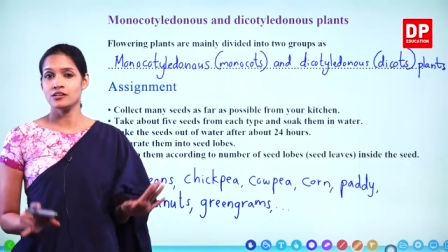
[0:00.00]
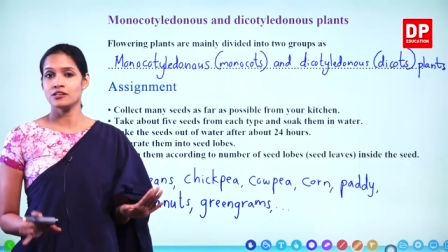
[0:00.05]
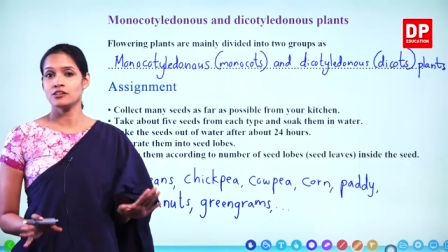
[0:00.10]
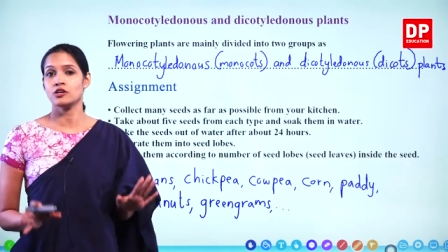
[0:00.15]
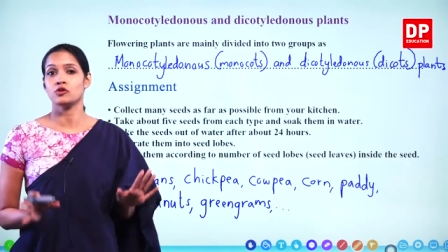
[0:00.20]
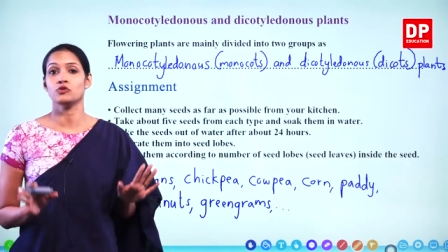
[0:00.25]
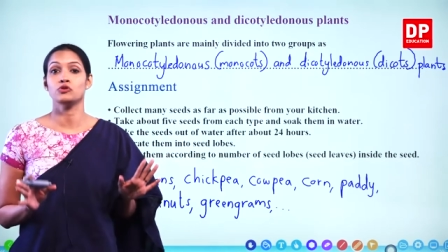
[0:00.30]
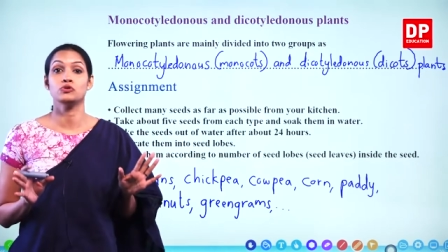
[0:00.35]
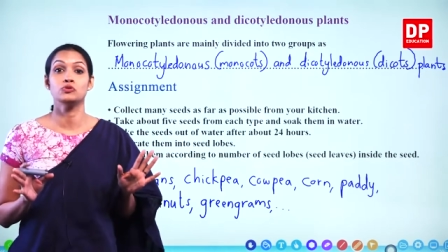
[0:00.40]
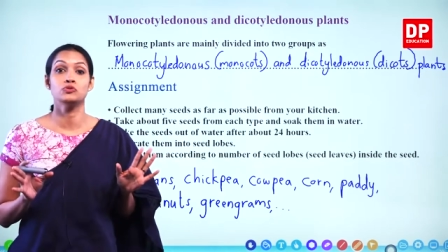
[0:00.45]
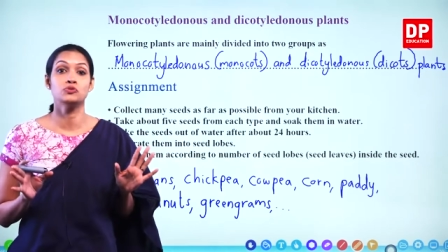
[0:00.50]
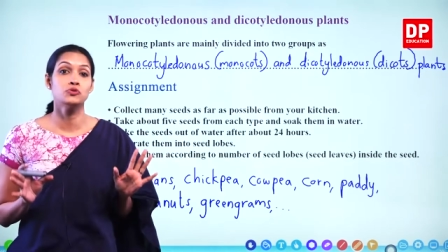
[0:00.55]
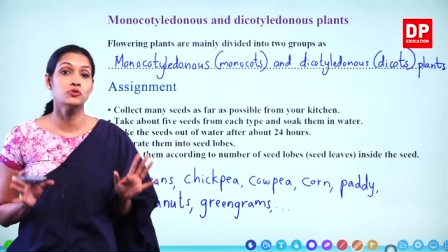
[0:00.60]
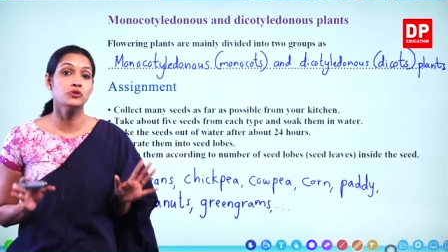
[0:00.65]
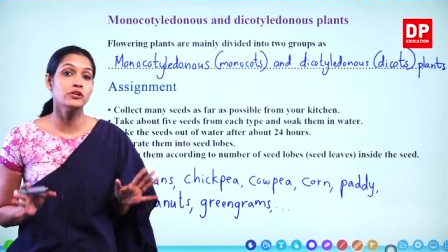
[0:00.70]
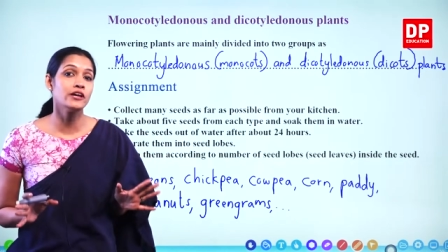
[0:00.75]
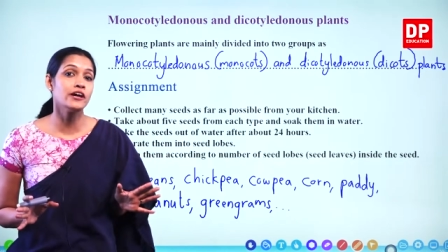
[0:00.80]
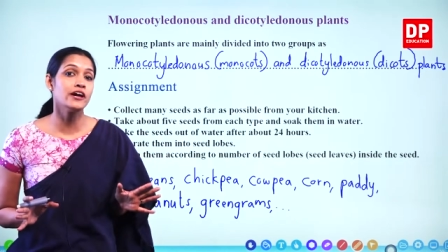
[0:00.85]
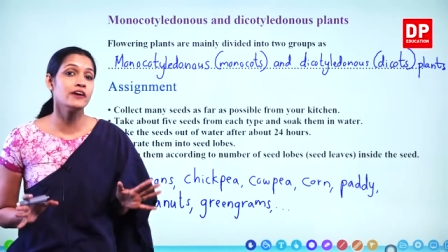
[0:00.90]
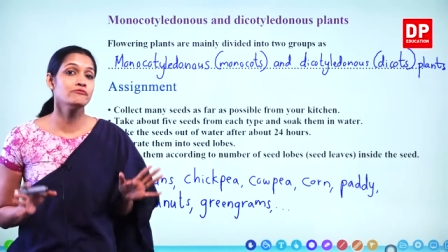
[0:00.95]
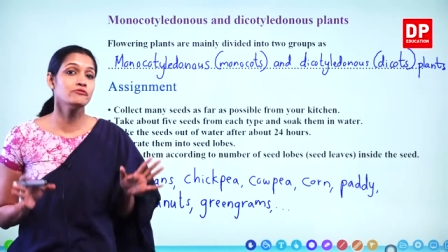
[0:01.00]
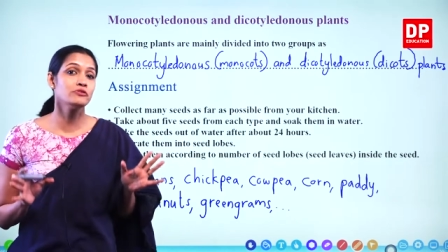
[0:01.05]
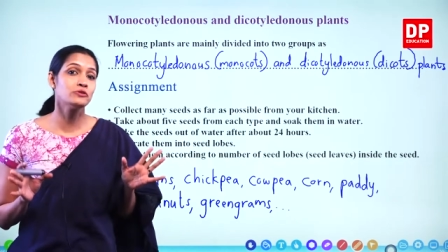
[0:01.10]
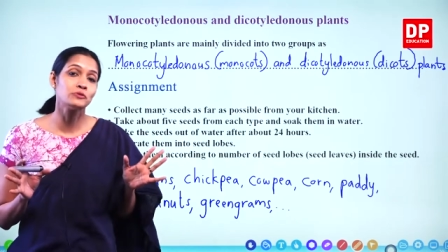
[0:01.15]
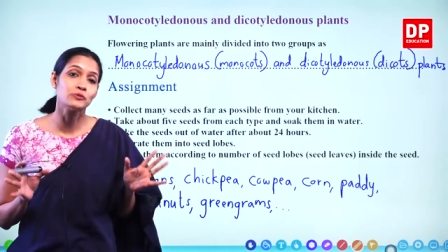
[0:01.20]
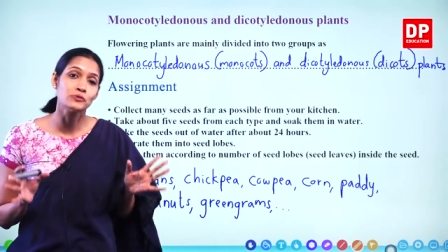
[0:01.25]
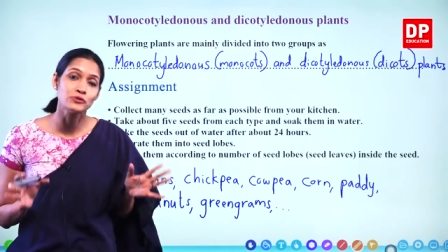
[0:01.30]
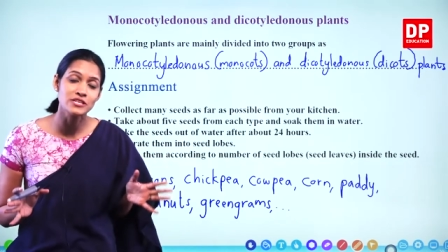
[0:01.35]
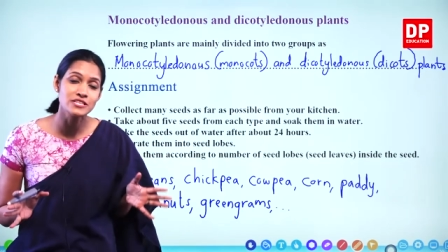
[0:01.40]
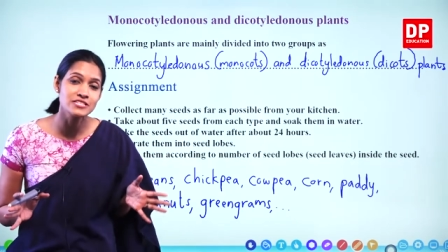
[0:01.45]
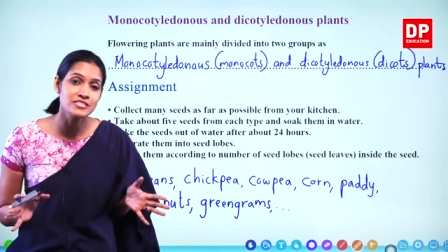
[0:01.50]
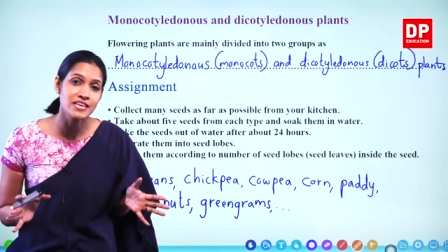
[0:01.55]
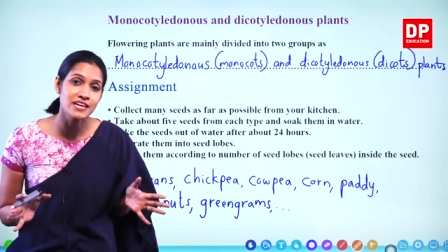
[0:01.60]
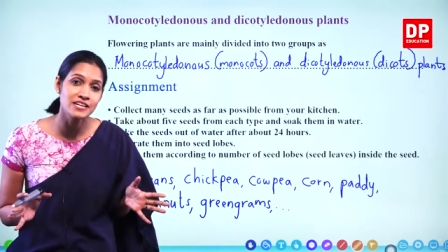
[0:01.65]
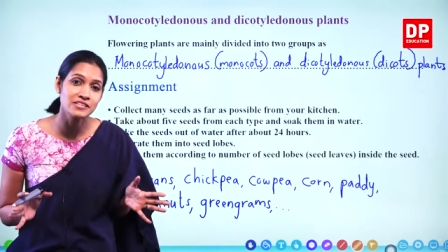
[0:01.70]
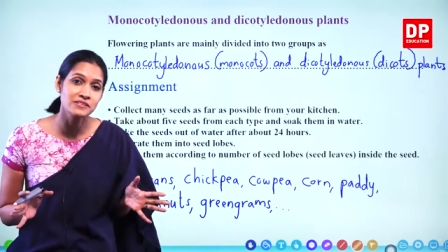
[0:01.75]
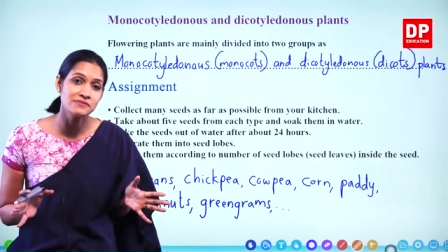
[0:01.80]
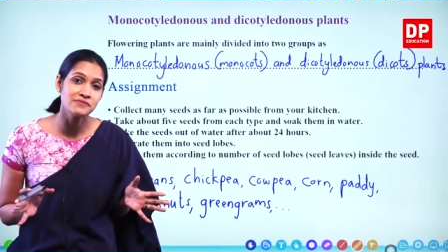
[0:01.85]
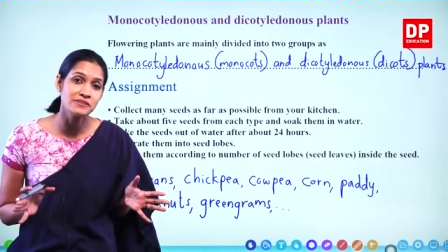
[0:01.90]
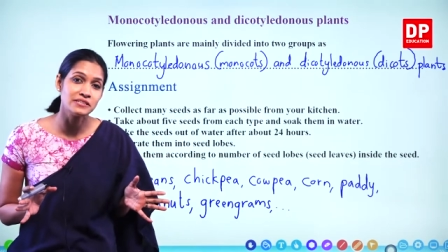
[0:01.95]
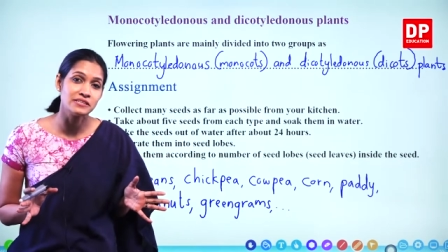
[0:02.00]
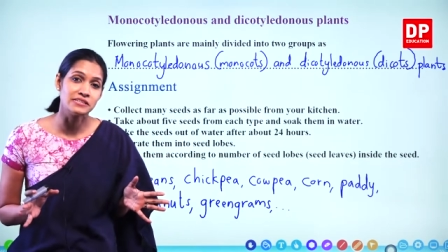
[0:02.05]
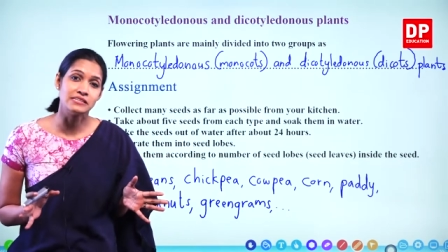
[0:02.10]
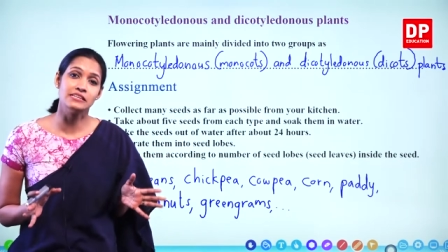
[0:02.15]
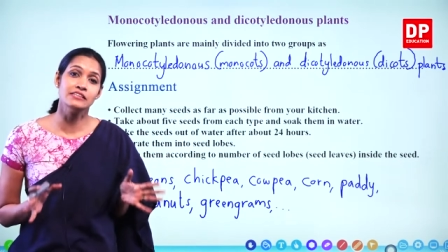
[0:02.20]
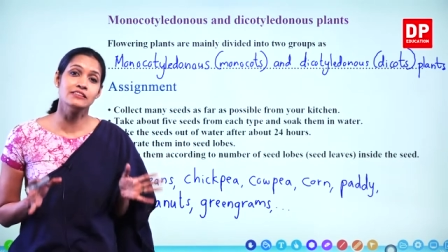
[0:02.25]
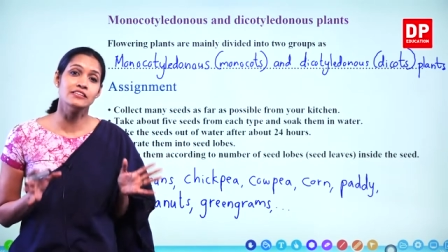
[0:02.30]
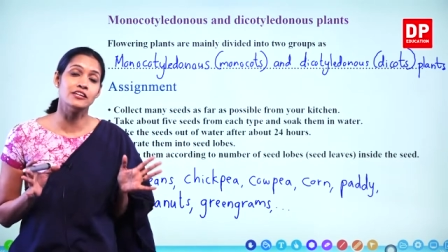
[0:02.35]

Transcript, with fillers: Now you all have to do this activity,